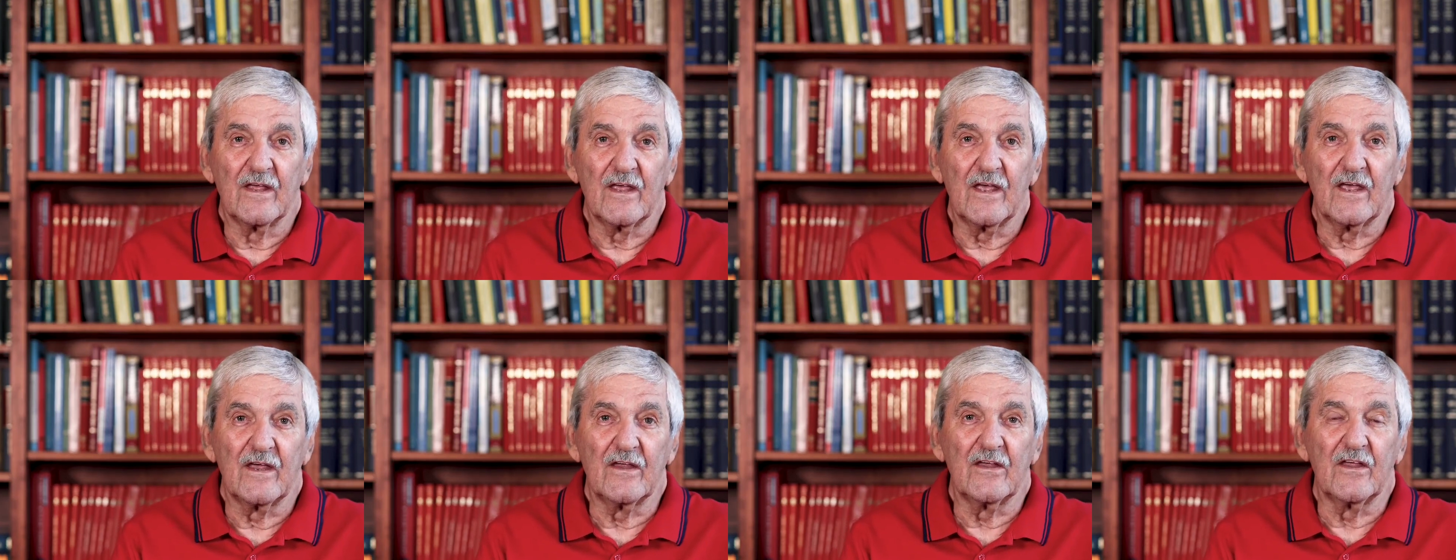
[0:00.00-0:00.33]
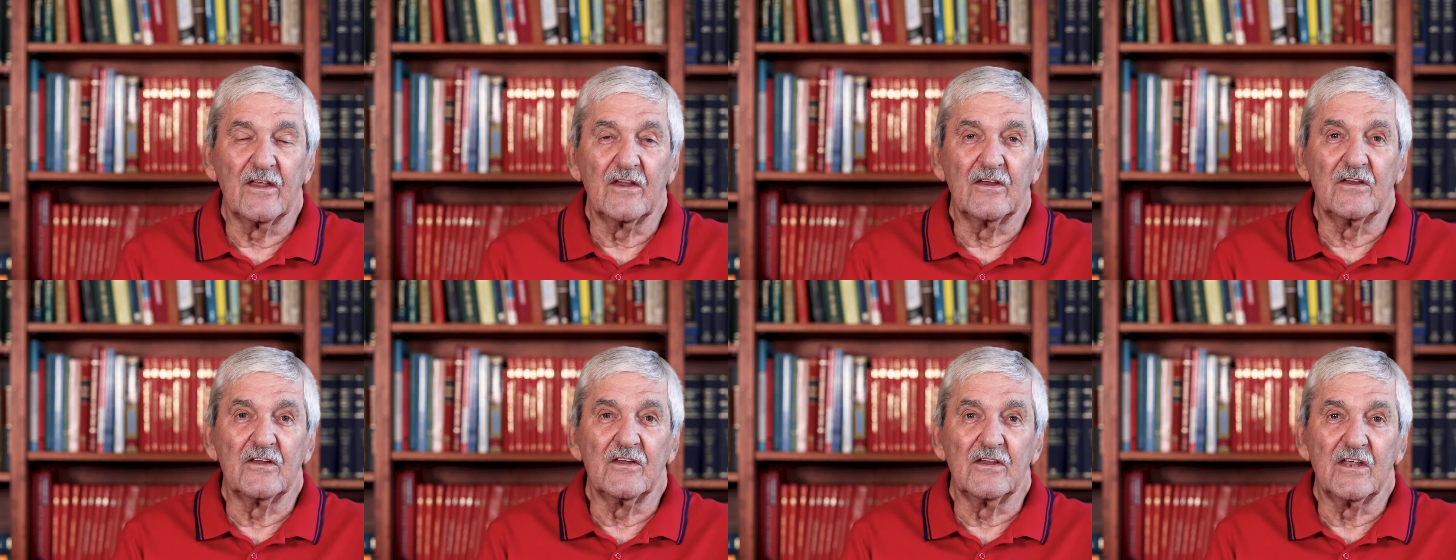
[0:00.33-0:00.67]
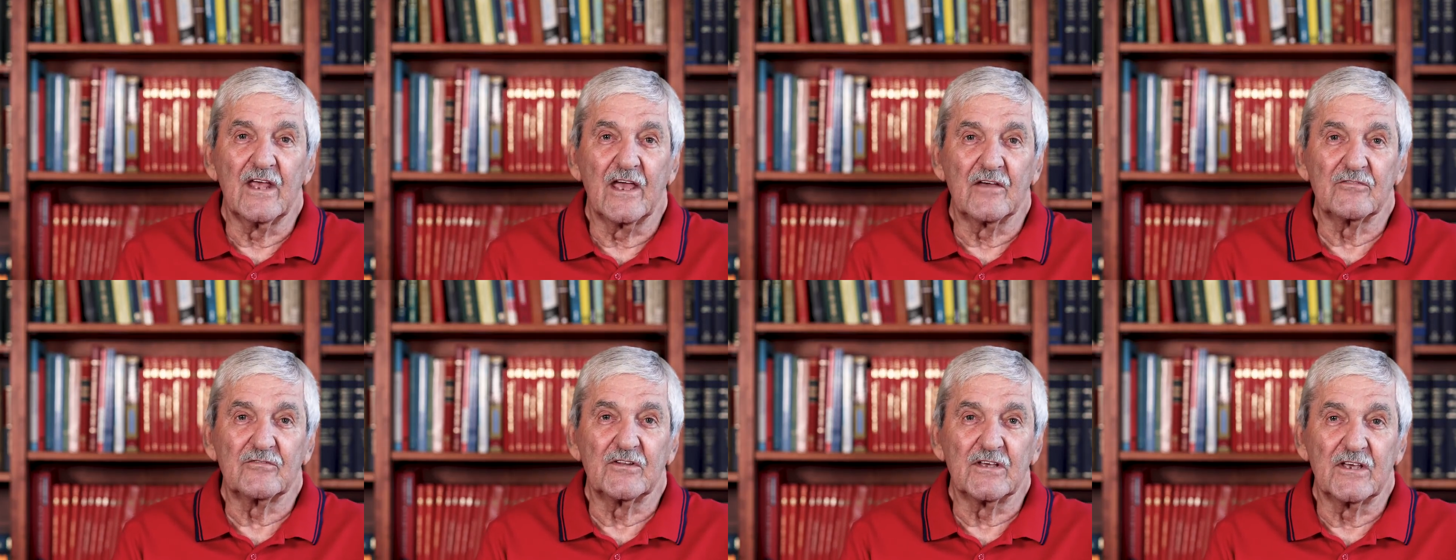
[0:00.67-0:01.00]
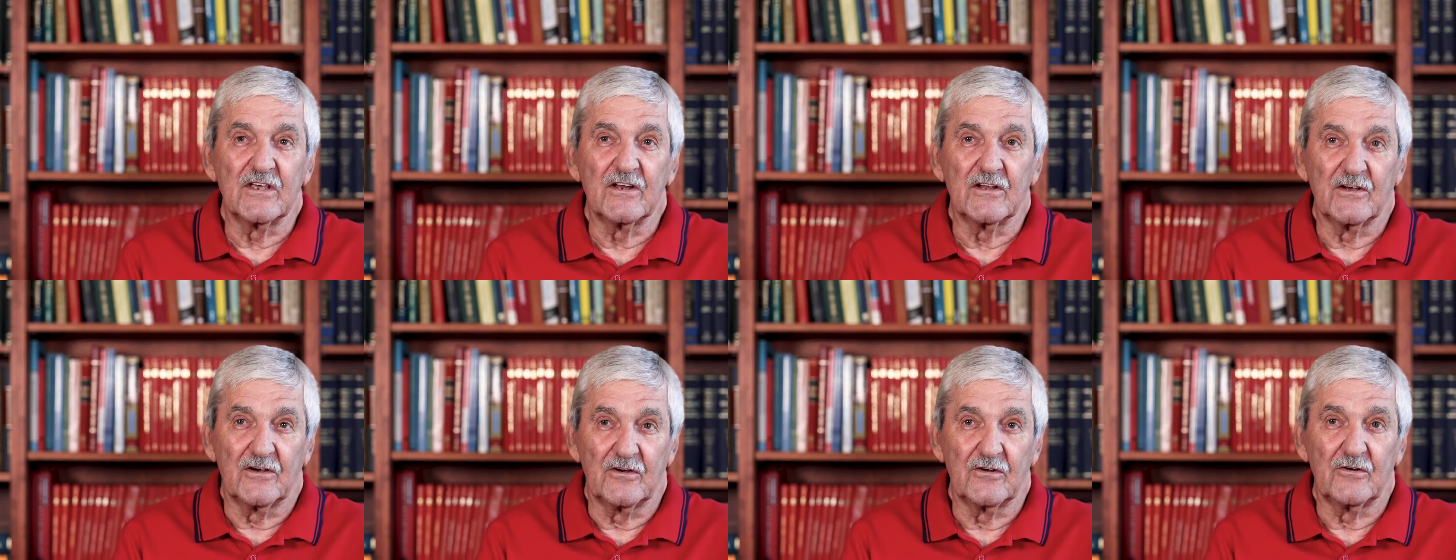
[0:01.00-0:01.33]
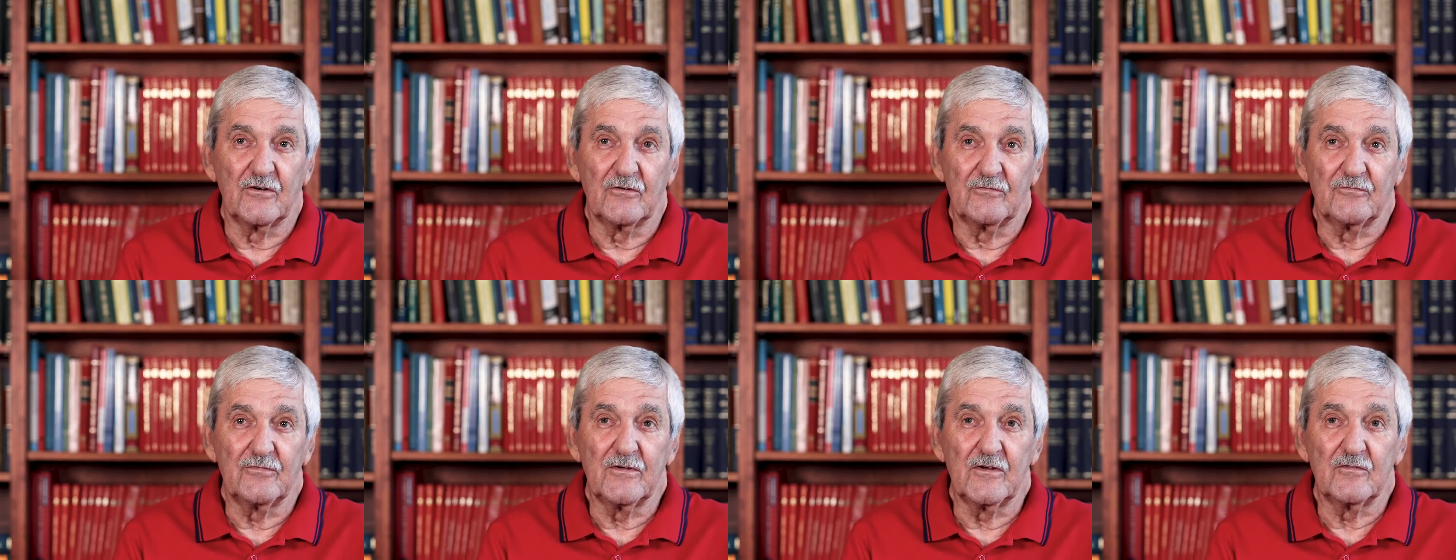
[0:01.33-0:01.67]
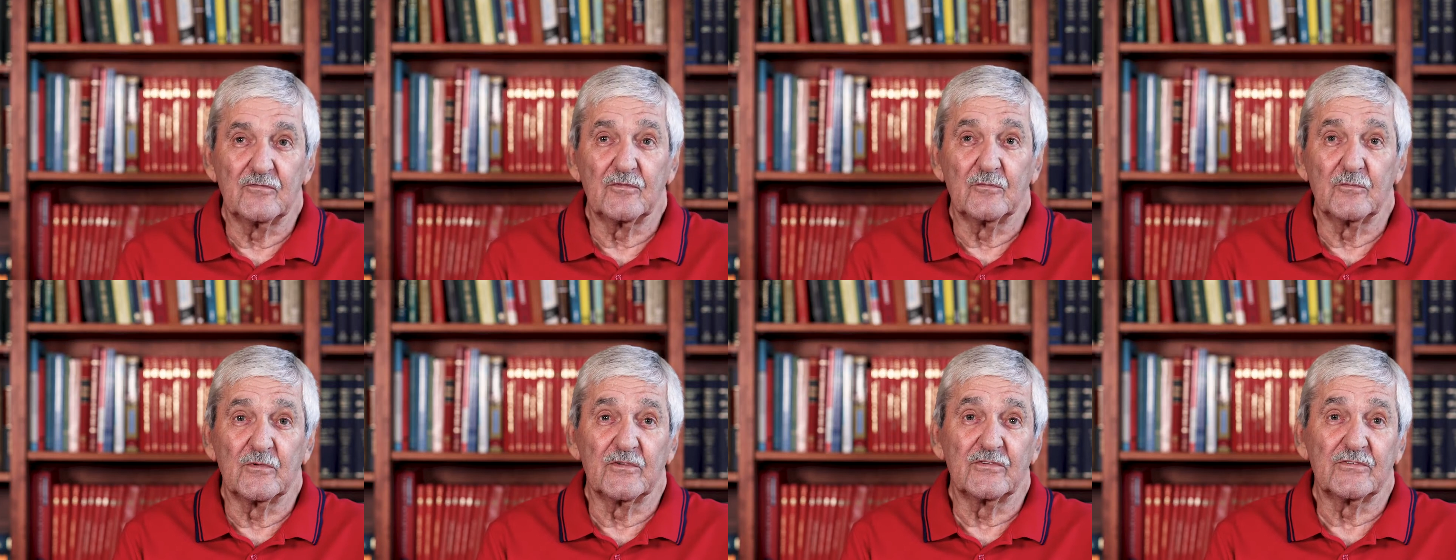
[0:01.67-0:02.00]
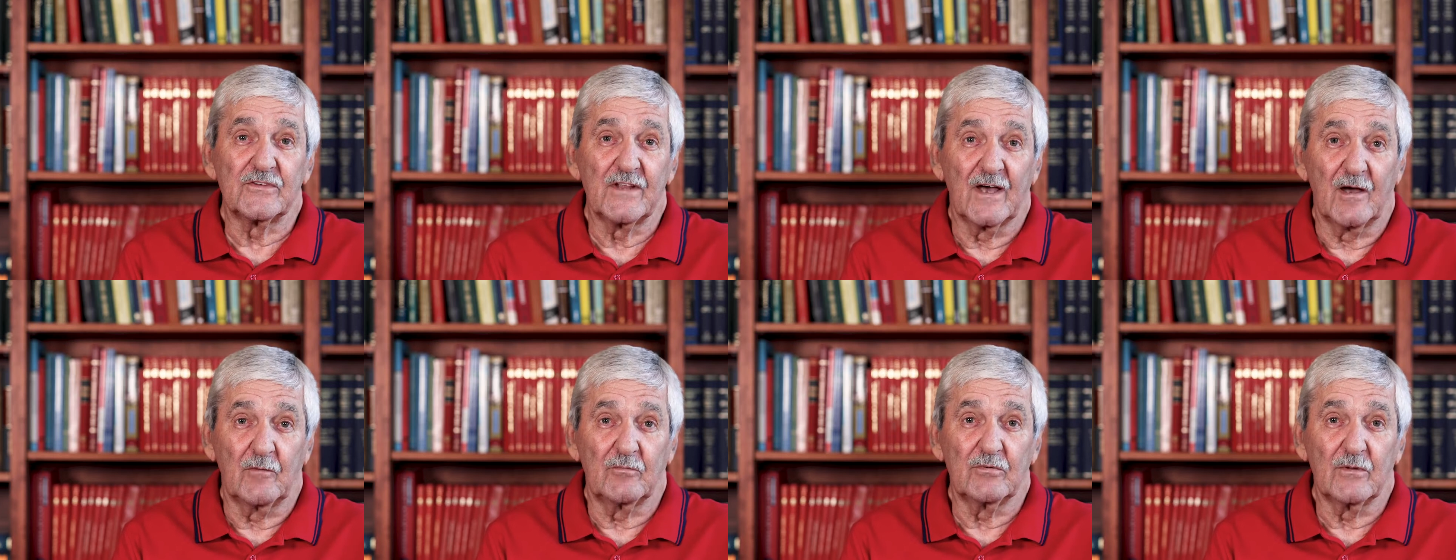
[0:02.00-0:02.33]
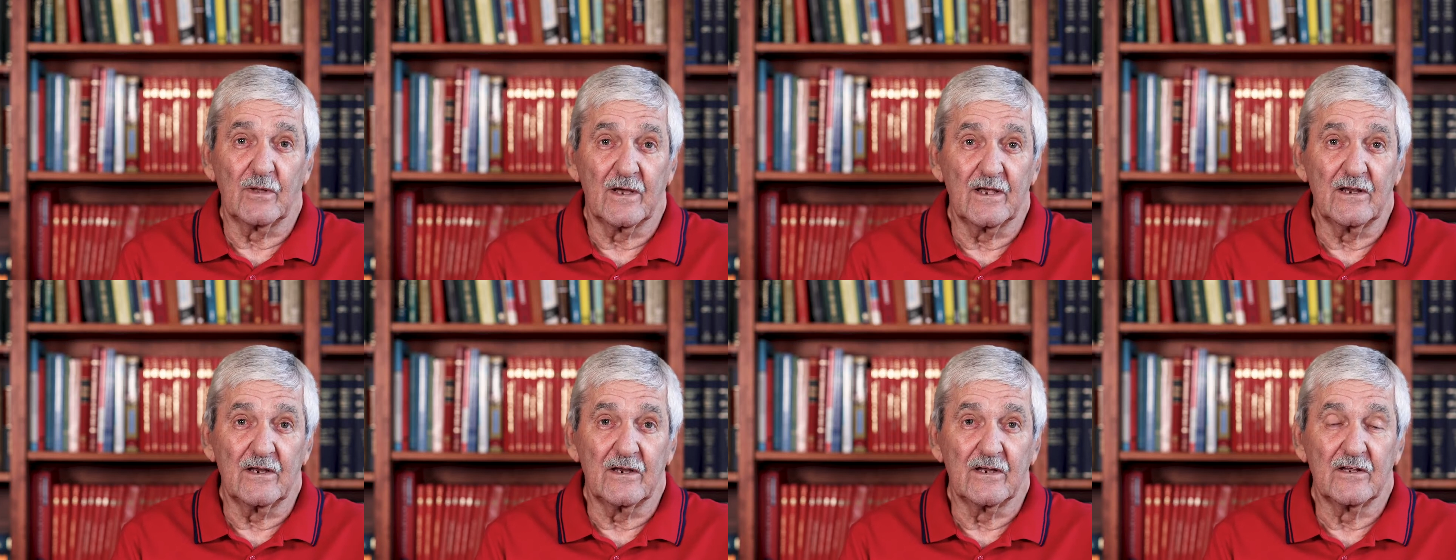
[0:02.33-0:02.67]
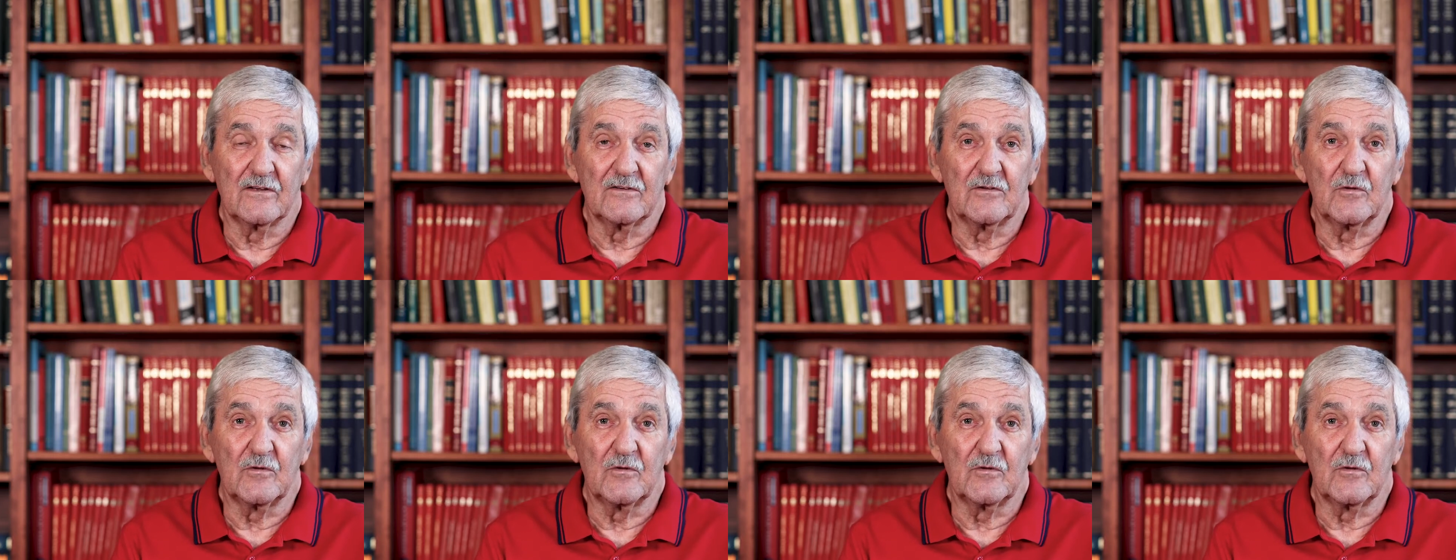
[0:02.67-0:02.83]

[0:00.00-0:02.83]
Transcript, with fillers: and you have to get 100 feet from a stoplight